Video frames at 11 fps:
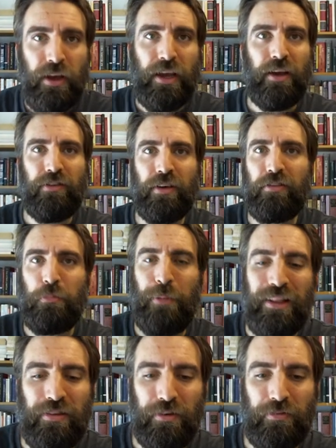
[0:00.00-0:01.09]
It's
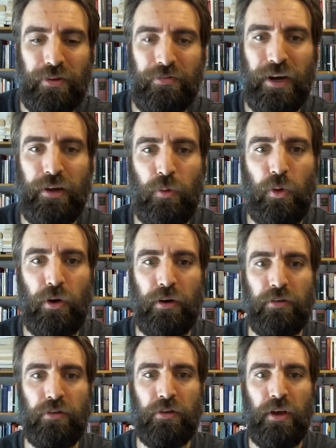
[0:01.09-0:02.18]
expensive to fight
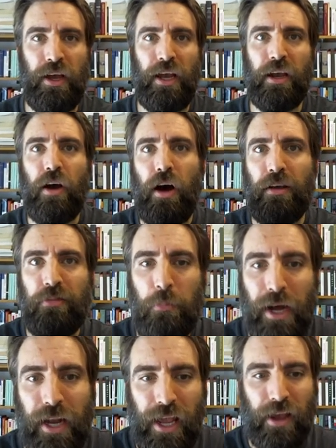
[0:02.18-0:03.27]
wars. It costs
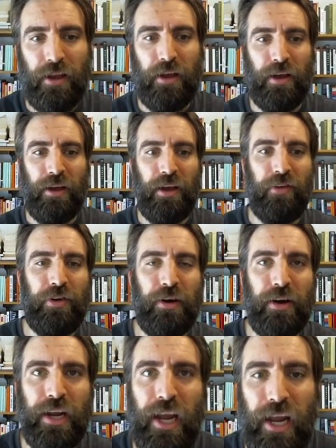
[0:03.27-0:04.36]
money. If you're
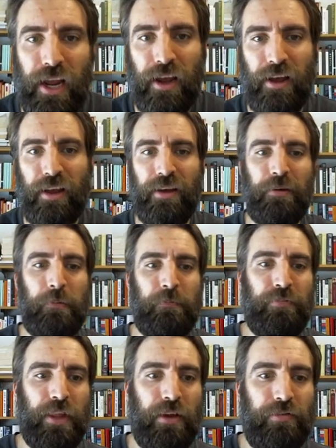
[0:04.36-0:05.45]
a king,
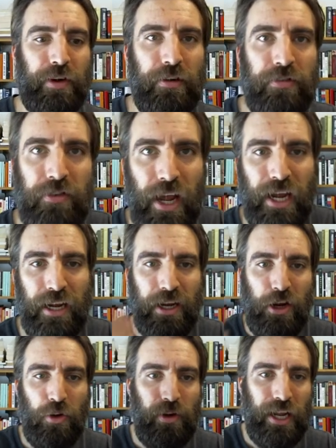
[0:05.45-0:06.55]
if you're a state,
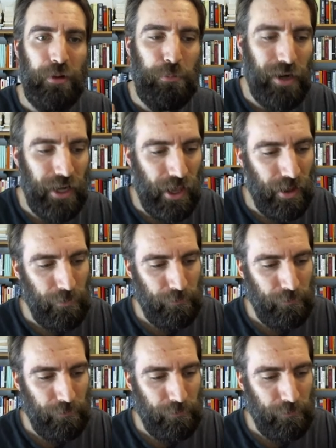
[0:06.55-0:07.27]
you need money.